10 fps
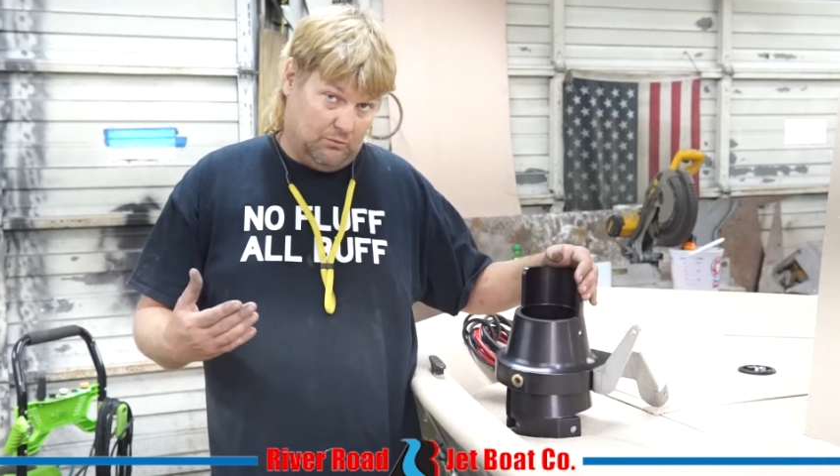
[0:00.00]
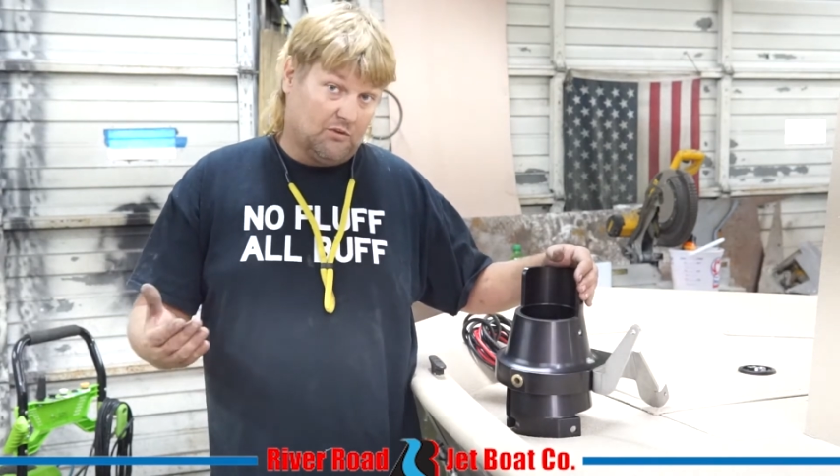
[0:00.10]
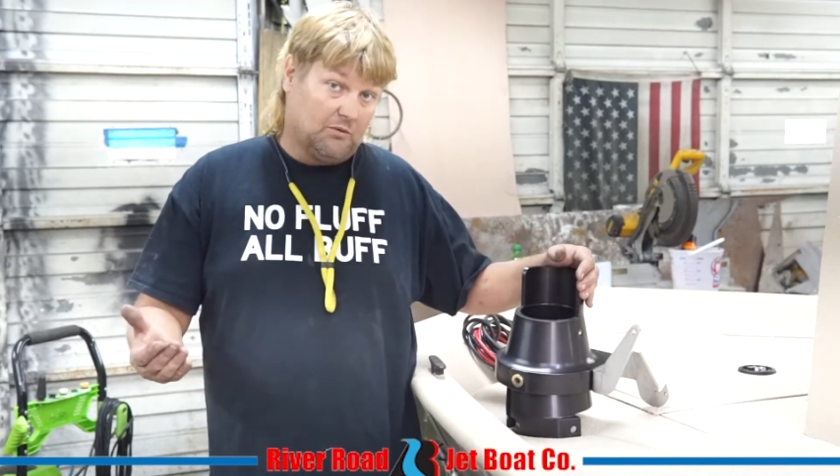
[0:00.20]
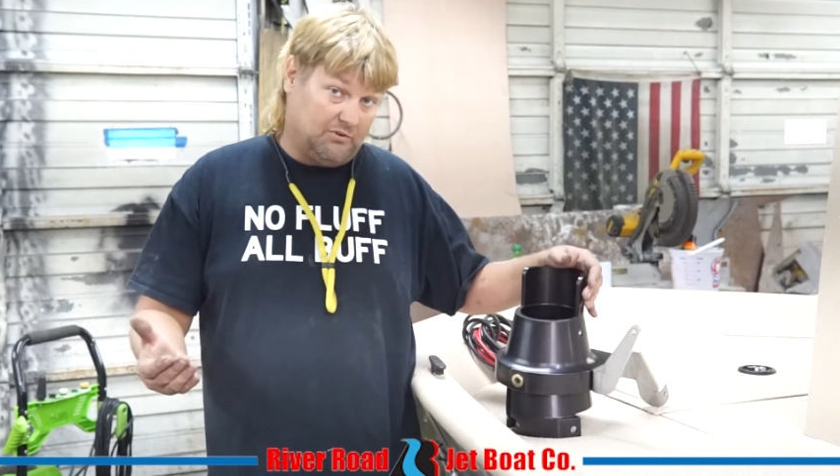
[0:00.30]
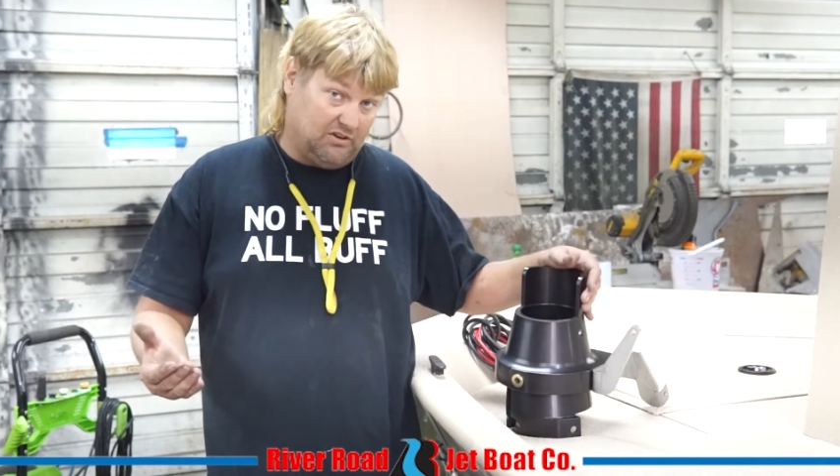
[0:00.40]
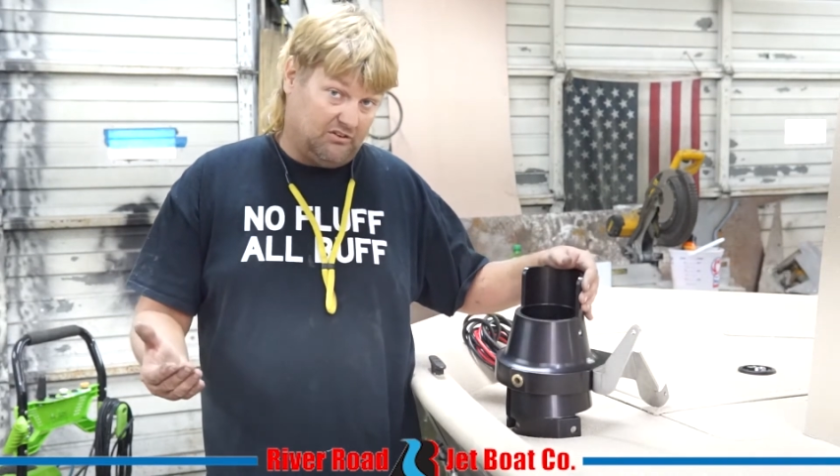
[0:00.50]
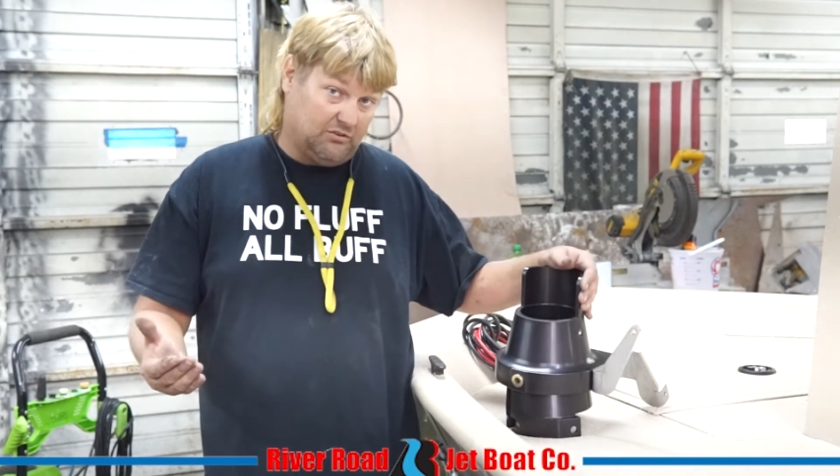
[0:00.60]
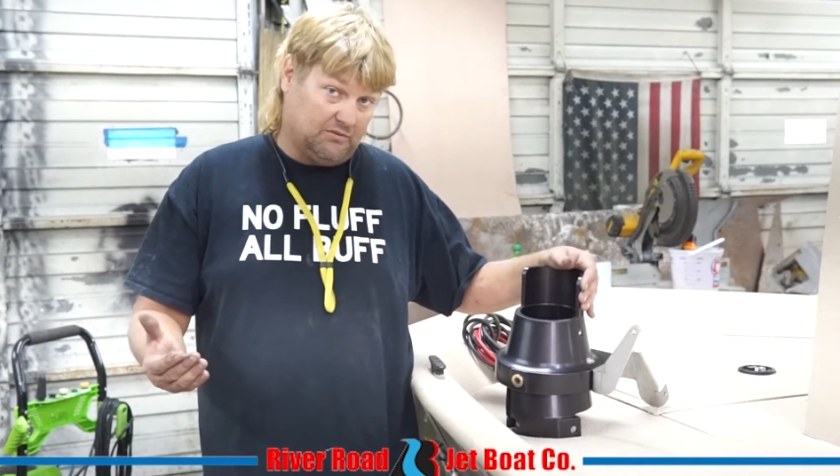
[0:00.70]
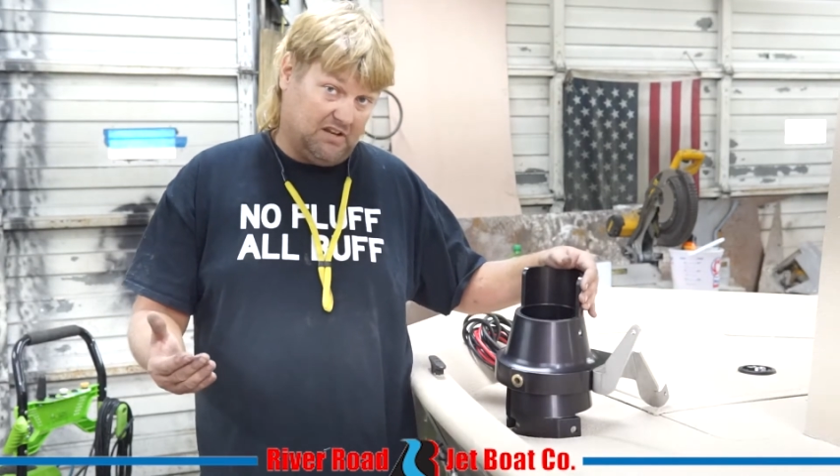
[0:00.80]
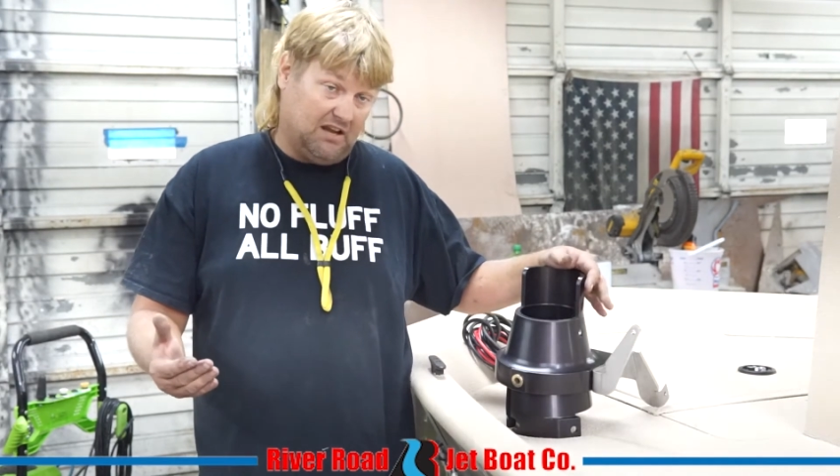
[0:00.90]
run the
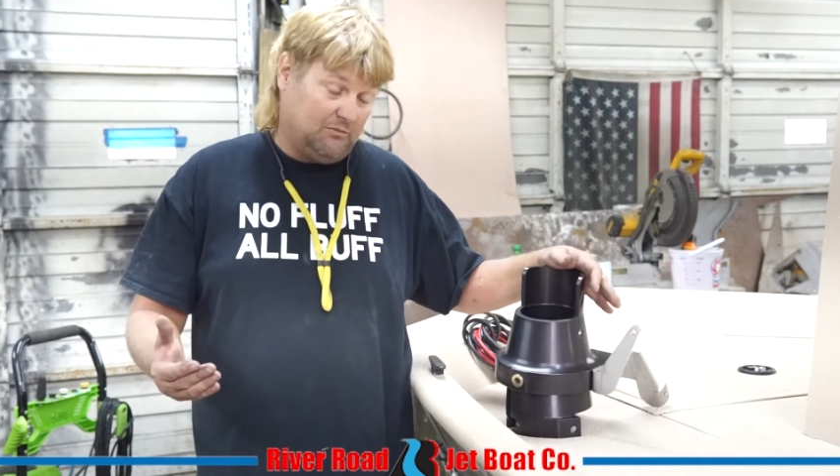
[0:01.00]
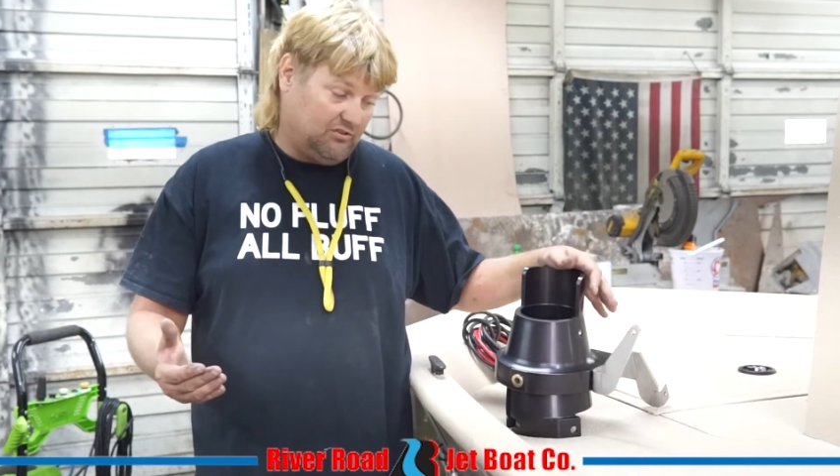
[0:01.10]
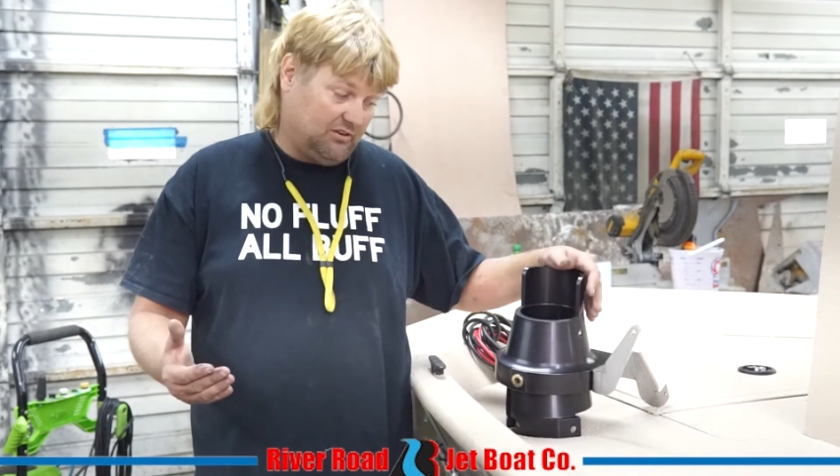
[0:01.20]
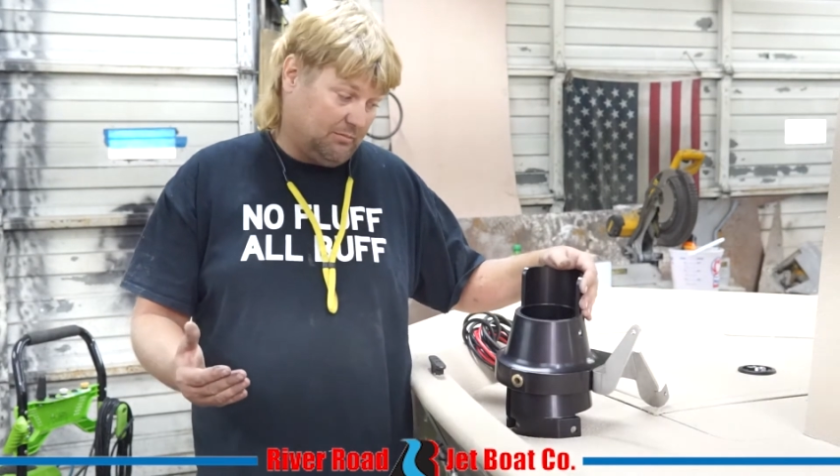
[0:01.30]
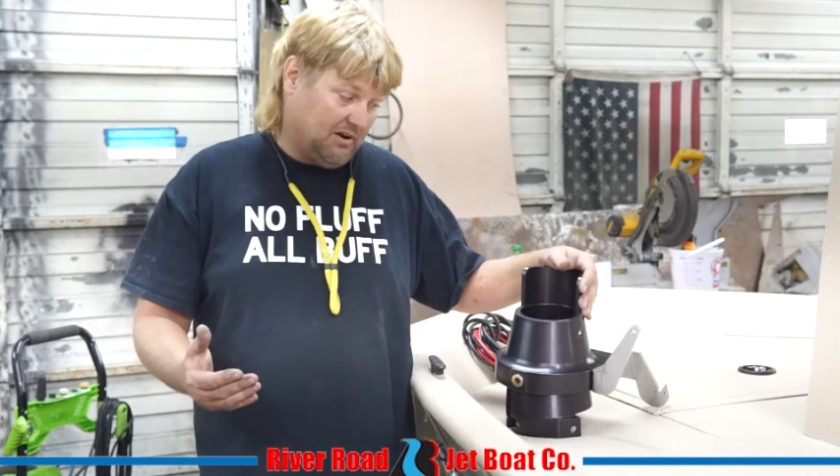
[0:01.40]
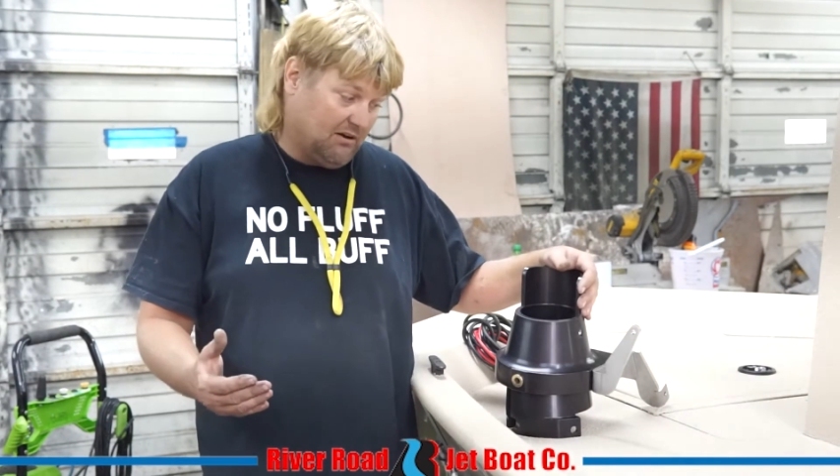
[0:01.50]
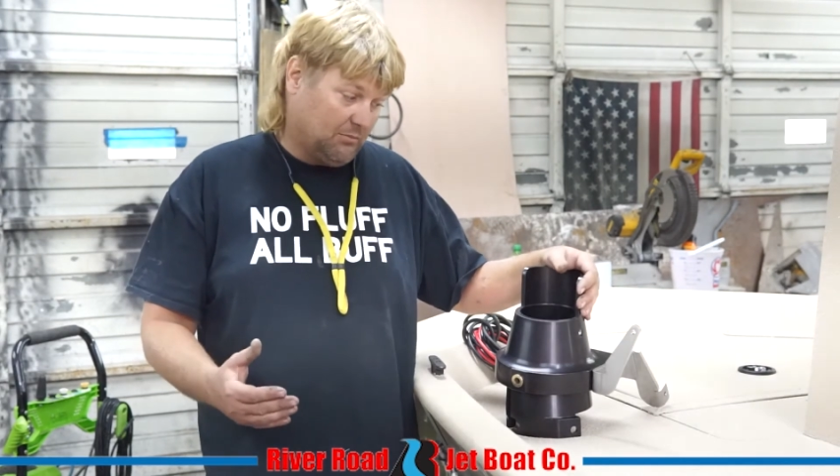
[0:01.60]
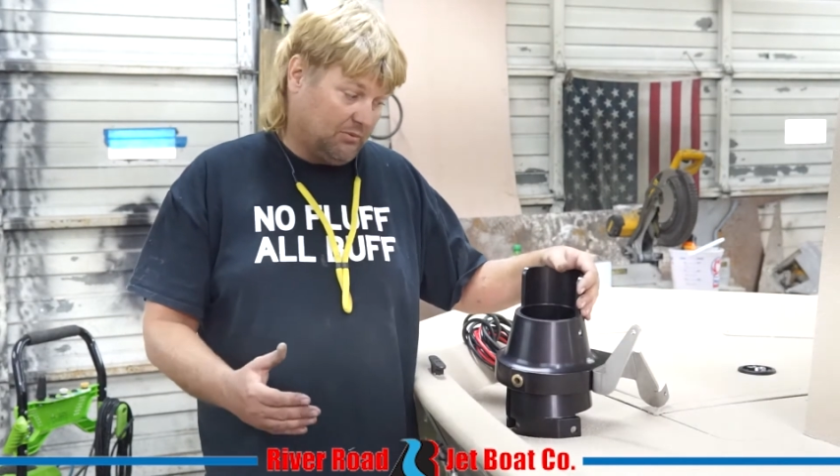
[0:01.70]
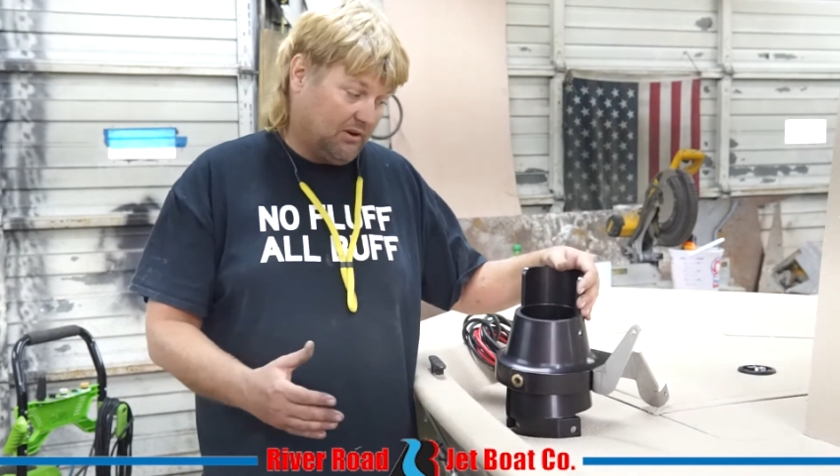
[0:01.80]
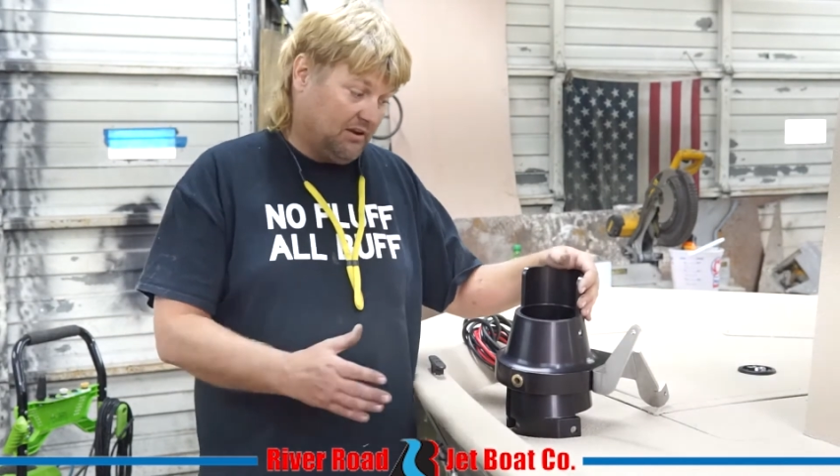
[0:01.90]
potential of damaging the
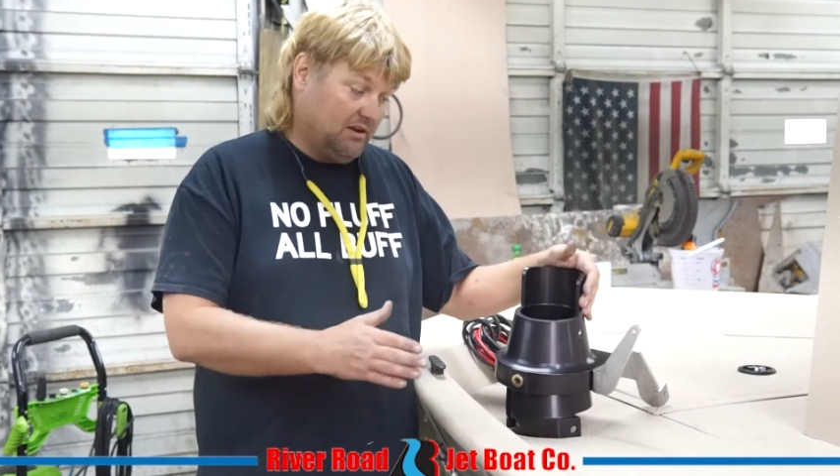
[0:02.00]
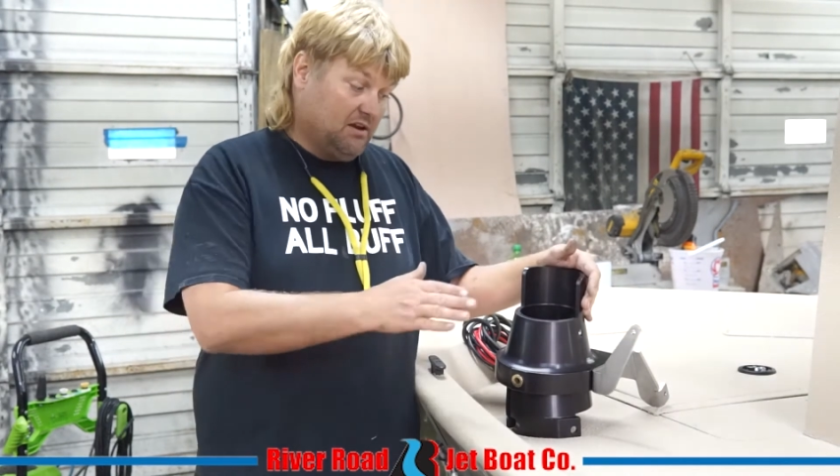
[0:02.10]
power plant.